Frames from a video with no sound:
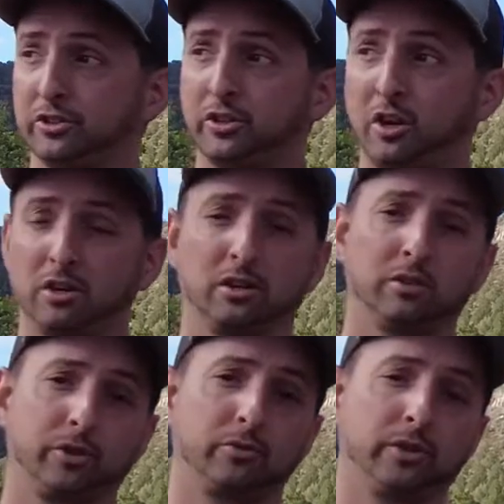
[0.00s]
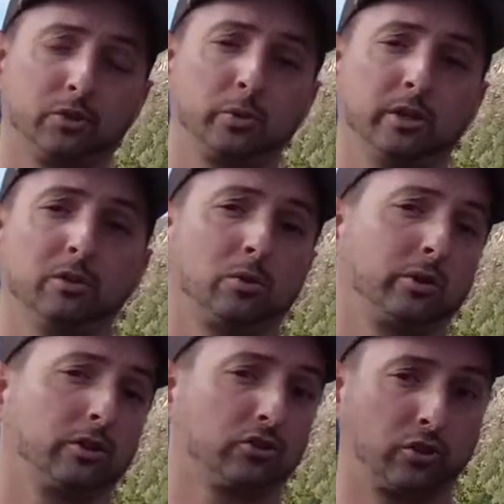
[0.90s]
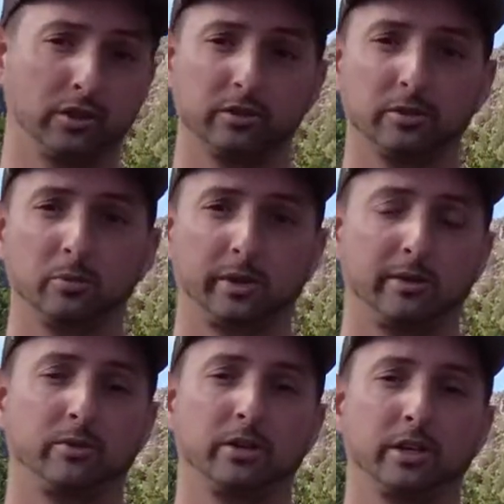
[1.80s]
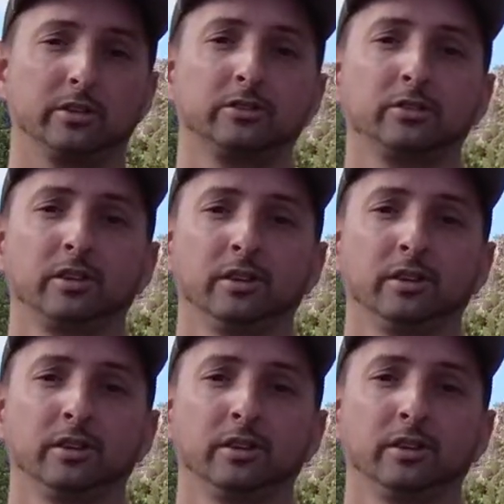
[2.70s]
tongue of your fifth wheel or your trailer, whatever it is.